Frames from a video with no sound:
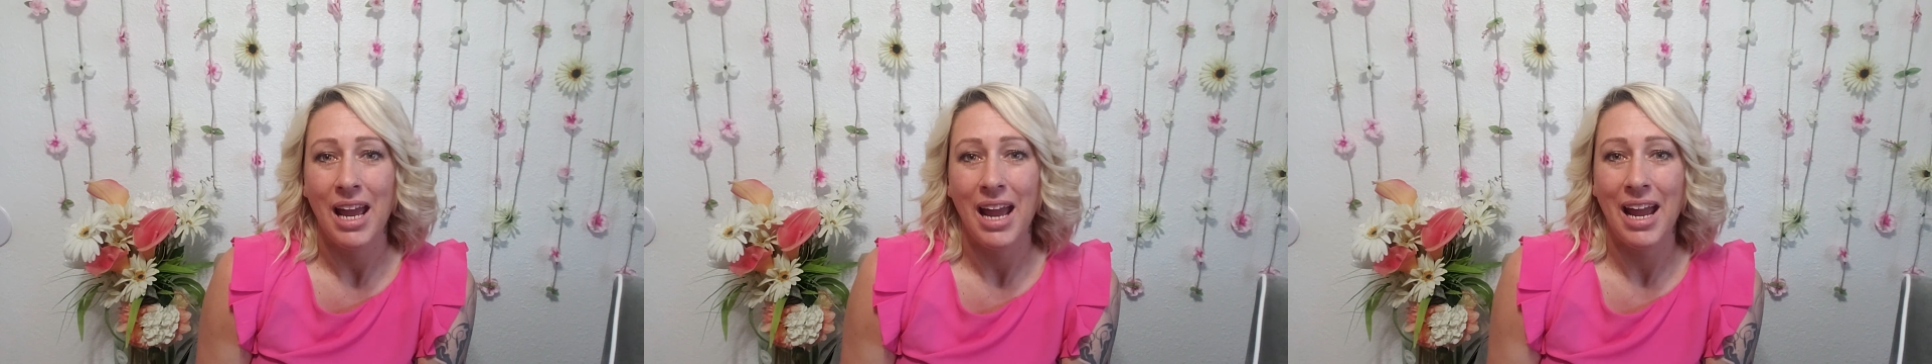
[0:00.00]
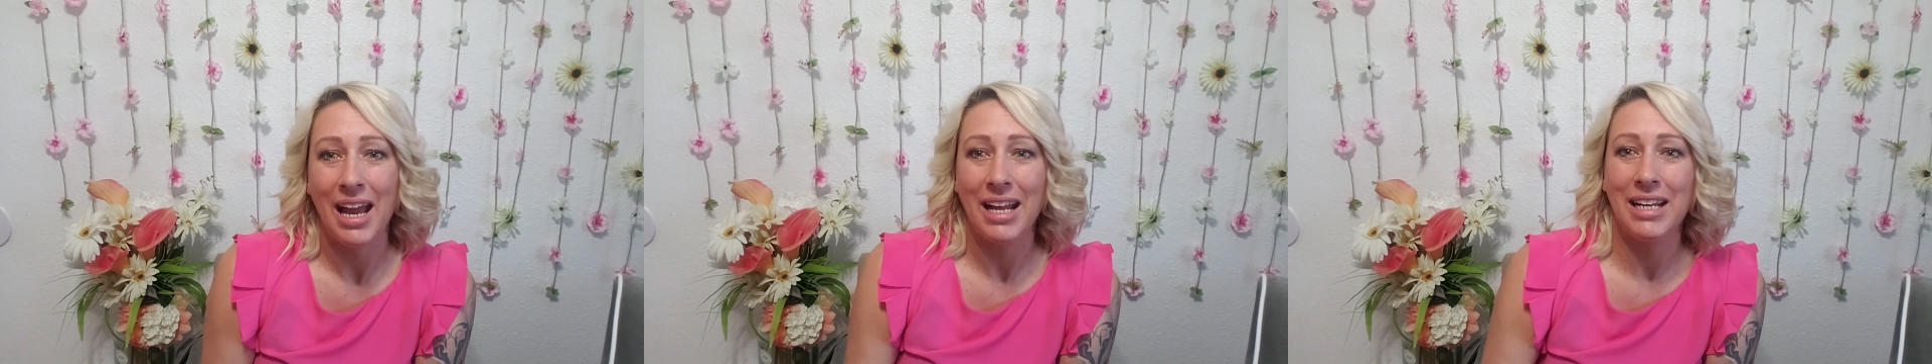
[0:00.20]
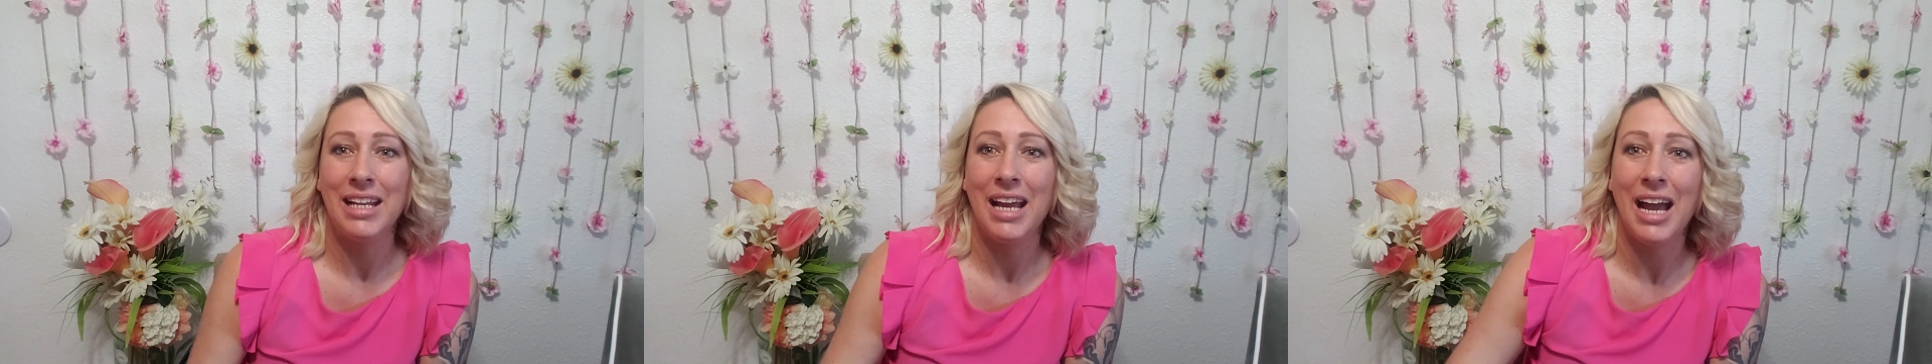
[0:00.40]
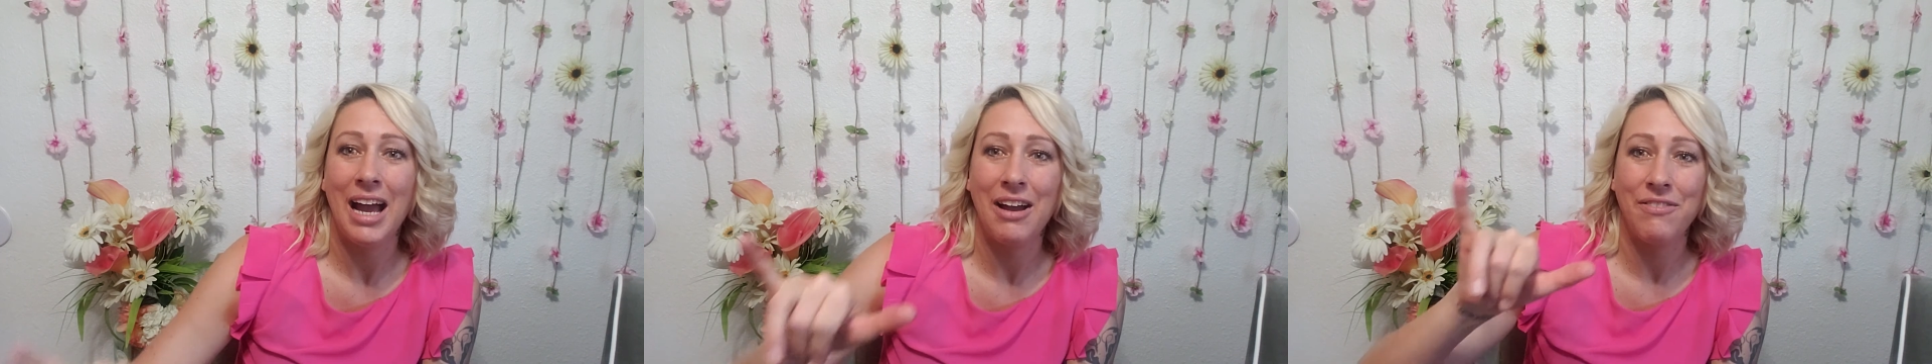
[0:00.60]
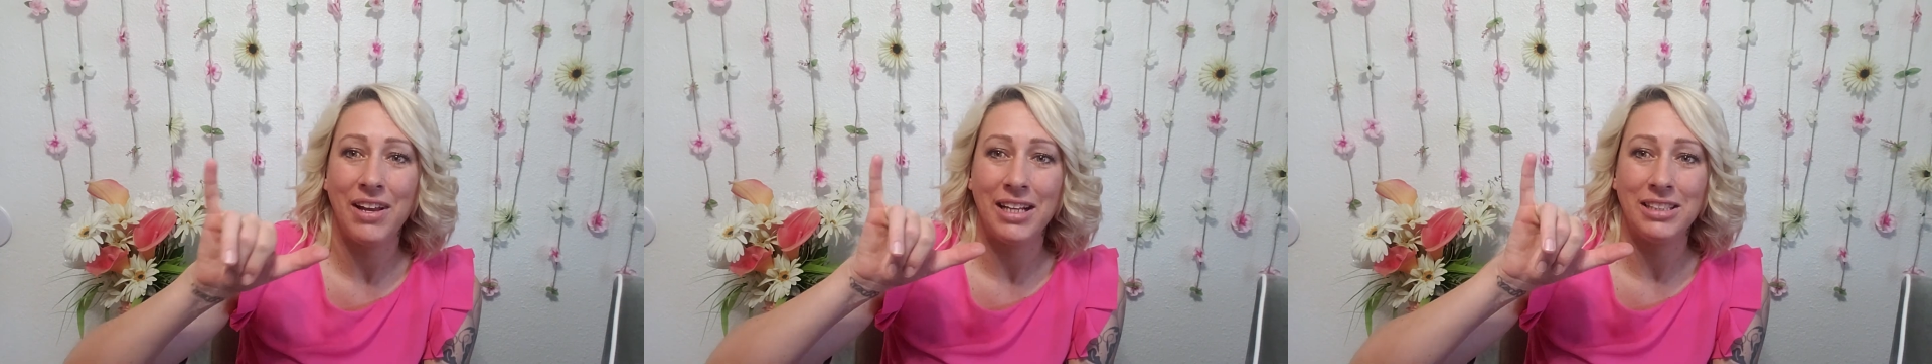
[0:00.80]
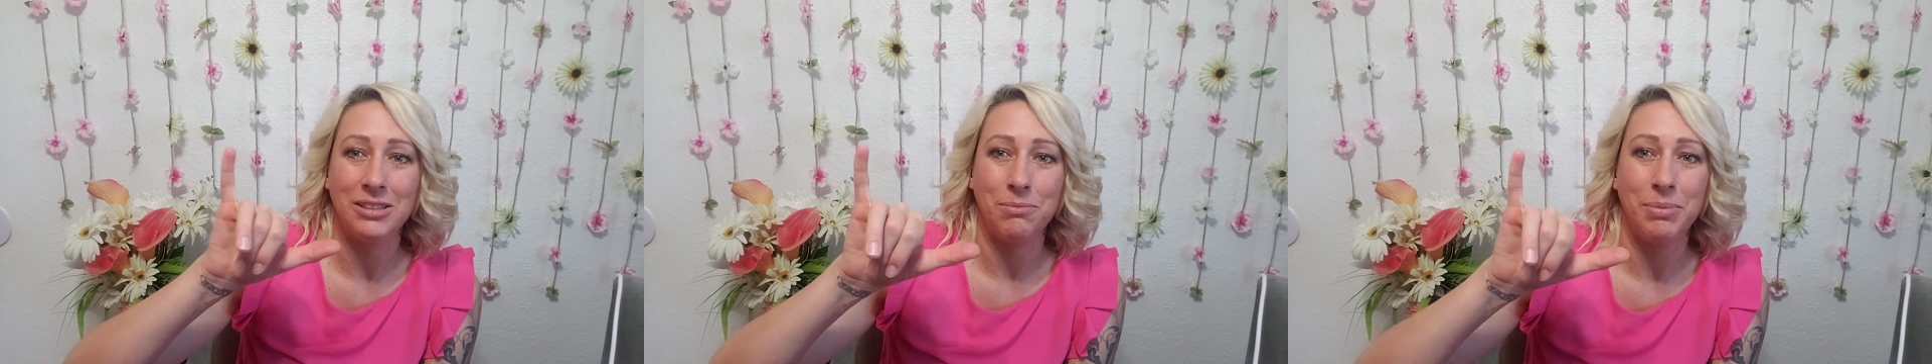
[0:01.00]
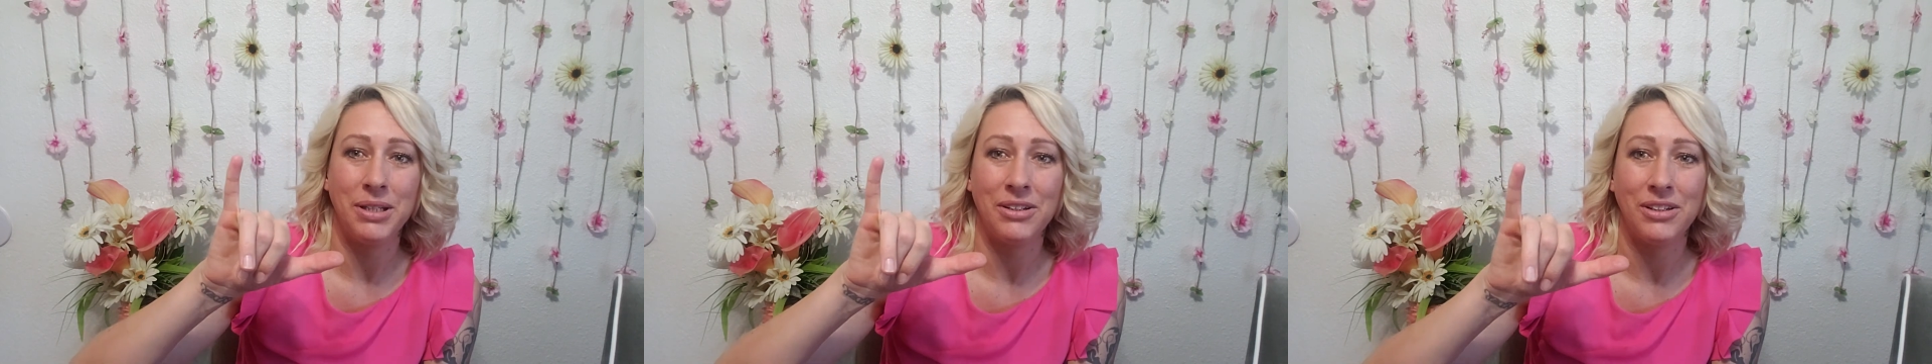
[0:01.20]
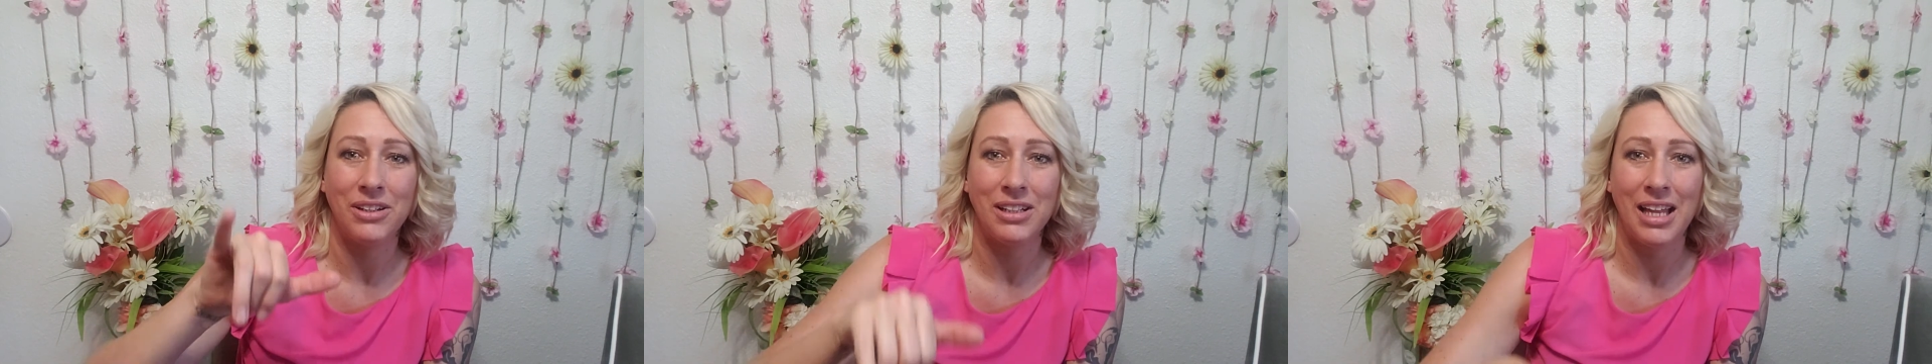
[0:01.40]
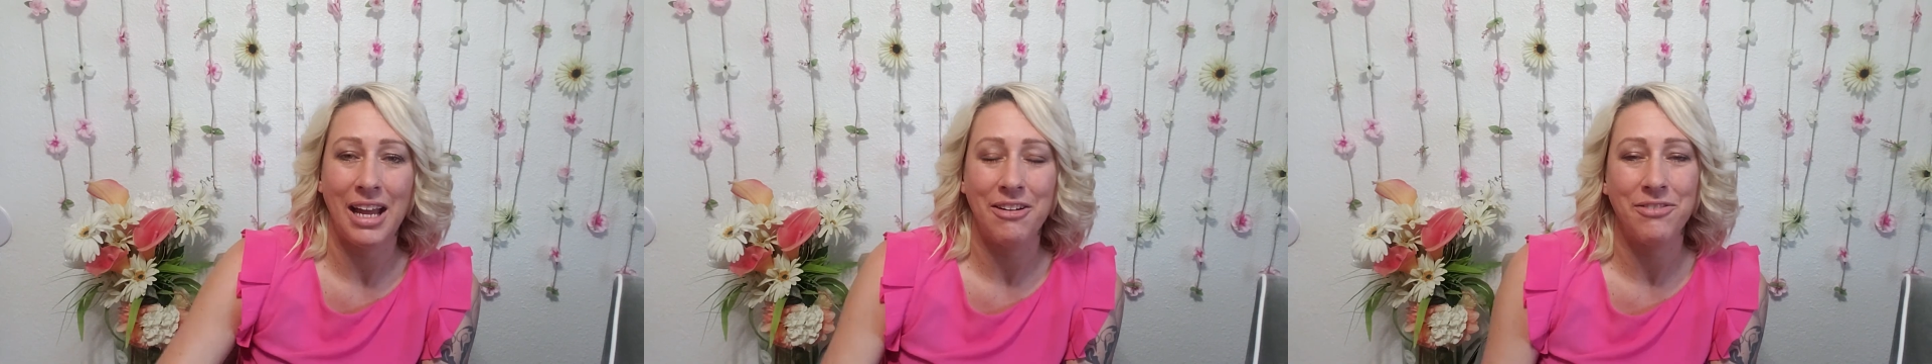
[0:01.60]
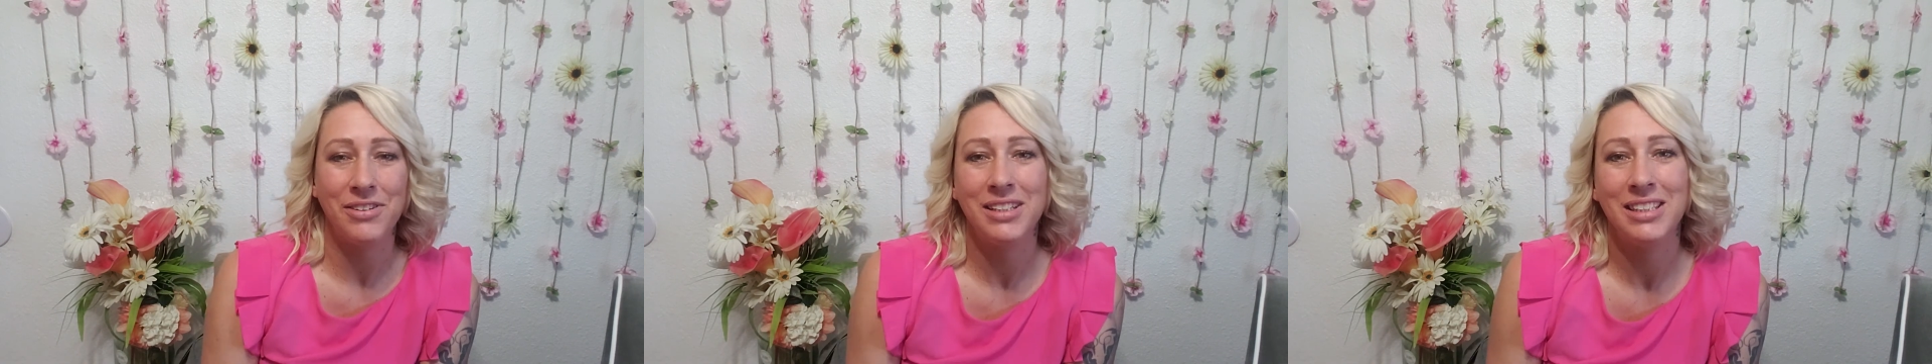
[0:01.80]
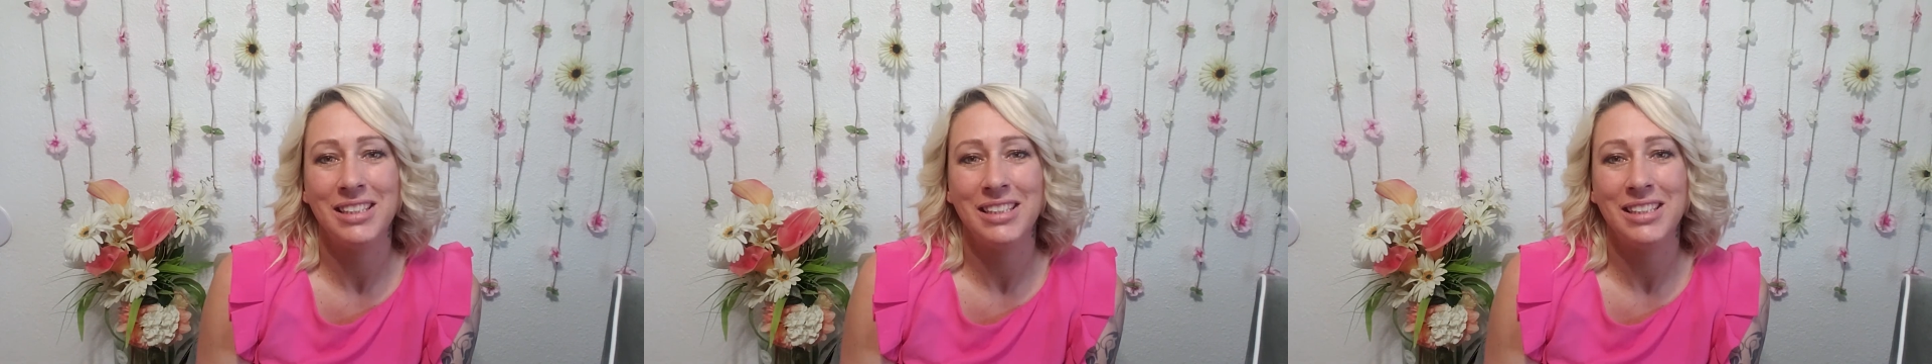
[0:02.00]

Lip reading: and have a superior life.